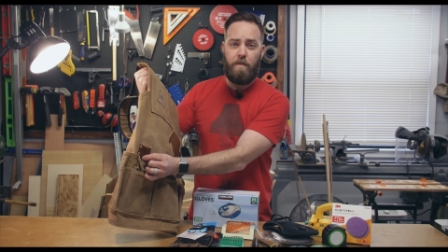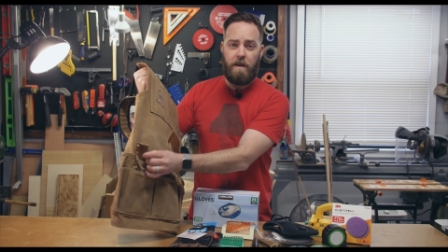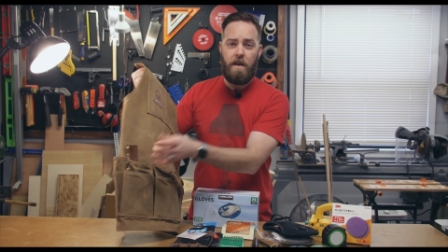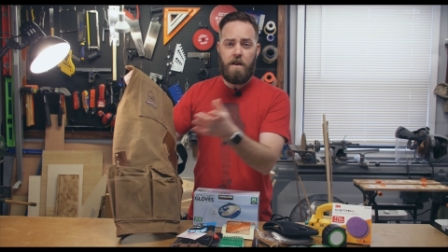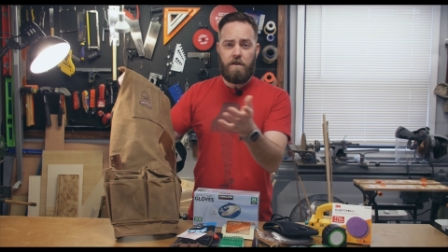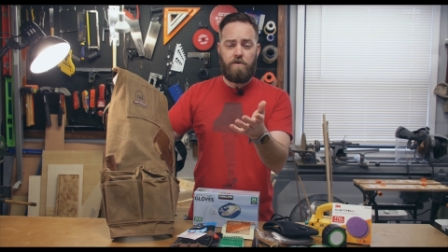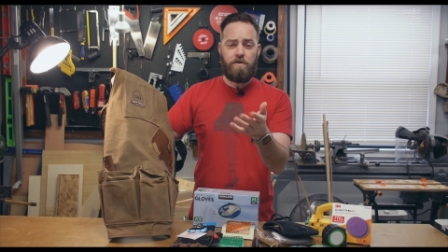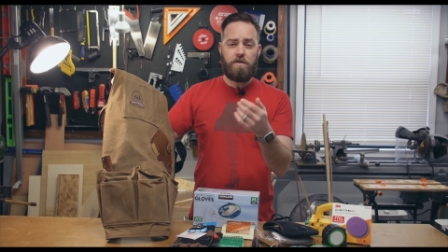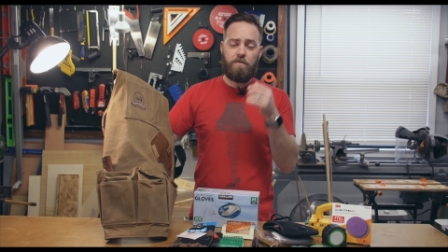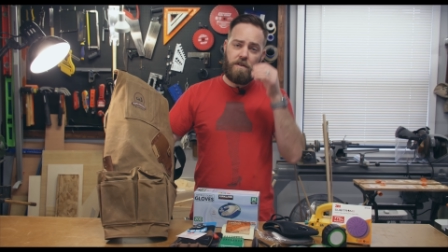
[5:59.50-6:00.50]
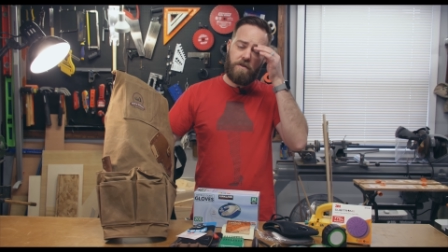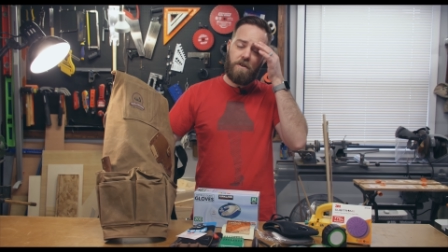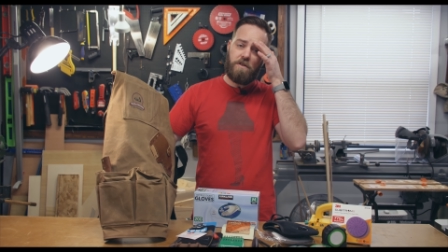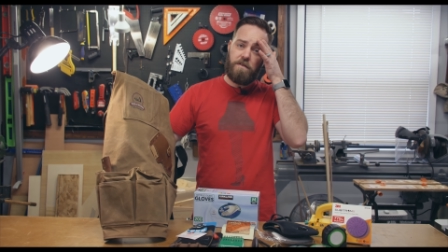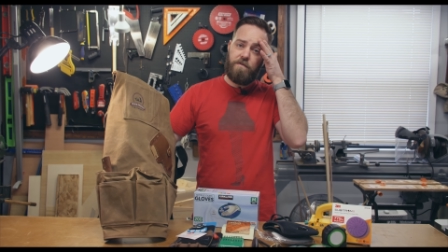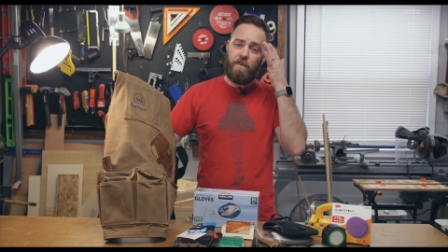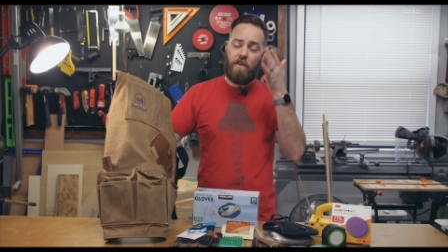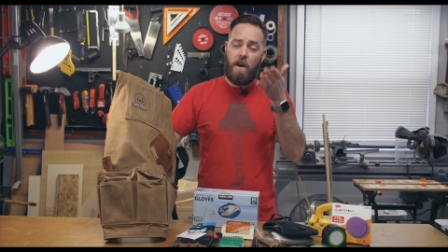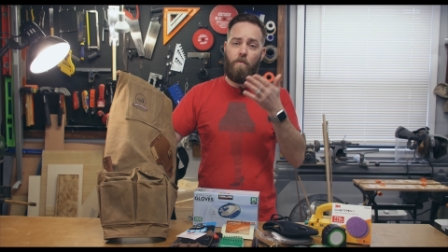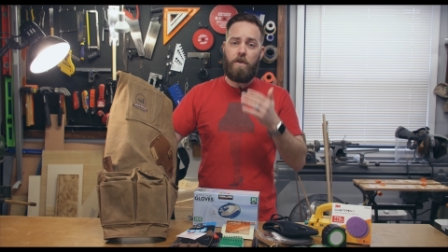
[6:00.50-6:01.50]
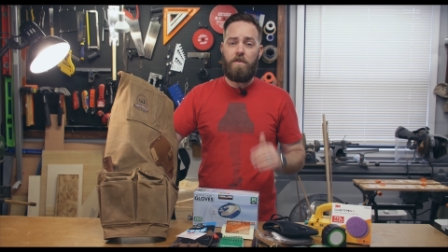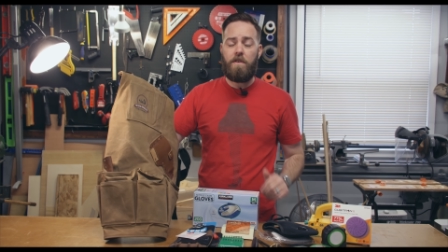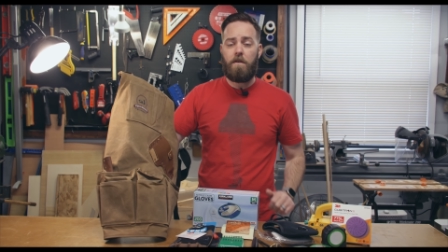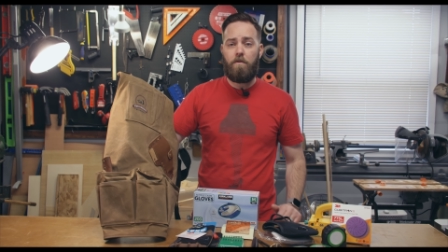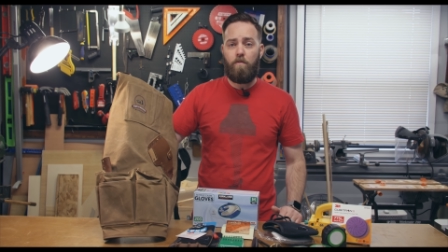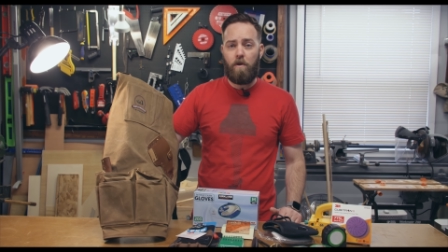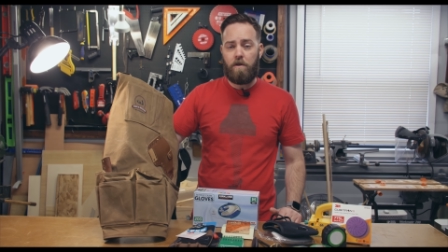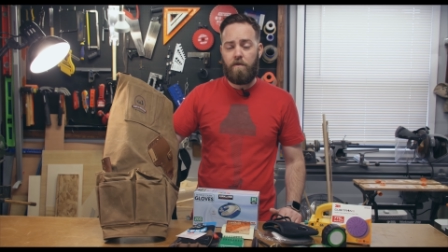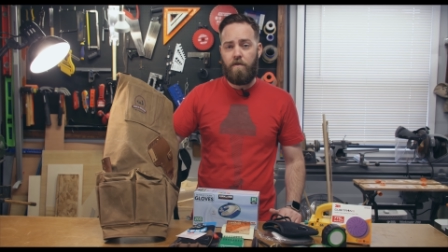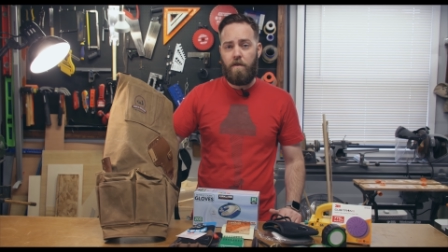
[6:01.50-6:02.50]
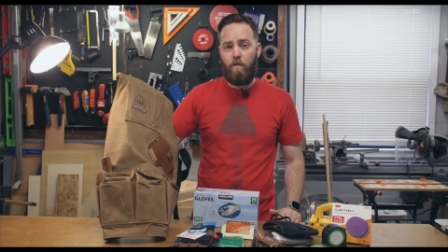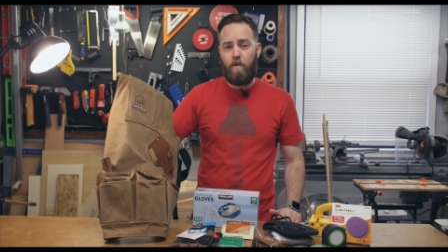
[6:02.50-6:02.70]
but do some research and figure out what you think would work for the